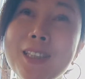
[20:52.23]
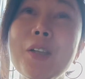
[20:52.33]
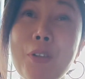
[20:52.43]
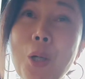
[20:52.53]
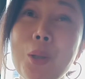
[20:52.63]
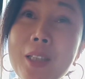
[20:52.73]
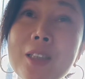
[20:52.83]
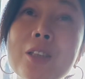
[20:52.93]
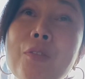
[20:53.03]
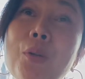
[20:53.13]

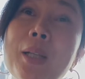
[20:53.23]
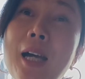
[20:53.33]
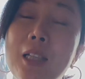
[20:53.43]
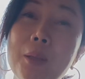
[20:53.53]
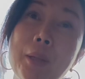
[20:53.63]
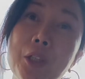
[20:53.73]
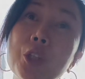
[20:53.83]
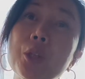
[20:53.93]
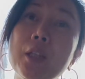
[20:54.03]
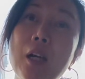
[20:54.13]
difficulties for that. But
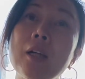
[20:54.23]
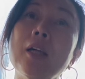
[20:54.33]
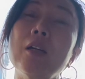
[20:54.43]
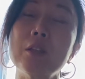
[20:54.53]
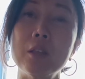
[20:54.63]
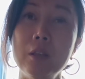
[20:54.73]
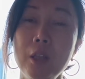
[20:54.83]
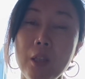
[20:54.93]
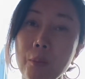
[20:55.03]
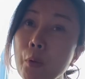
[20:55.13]
usually art house
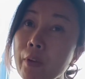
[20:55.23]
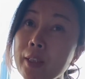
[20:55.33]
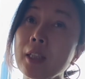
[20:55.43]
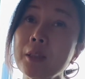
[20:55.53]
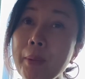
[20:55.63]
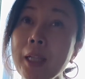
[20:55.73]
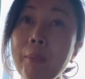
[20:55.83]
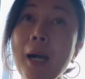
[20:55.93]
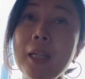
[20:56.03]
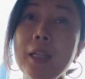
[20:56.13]
movie doesn't make
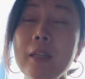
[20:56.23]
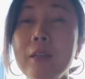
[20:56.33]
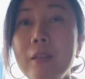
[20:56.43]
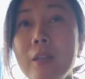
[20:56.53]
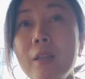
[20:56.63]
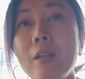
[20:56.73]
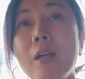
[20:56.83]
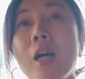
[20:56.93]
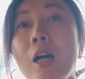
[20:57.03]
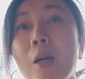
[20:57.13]
money.
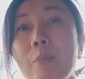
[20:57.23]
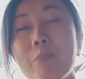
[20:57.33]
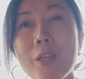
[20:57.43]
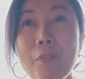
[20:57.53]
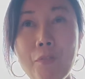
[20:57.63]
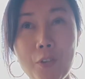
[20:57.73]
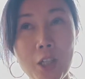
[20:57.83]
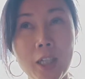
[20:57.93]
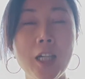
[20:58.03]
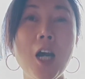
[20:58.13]
If
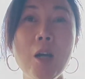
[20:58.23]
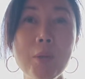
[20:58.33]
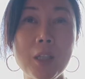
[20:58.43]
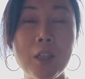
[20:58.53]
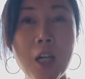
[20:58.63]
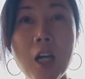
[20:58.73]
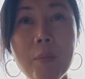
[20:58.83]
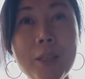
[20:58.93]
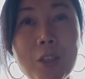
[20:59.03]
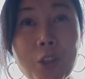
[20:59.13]
the
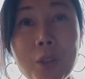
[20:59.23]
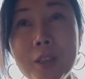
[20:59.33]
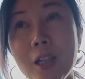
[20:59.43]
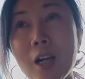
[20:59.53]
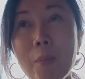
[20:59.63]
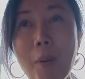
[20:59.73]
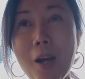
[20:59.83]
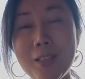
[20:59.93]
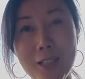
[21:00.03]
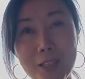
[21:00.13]
economy is good, our boss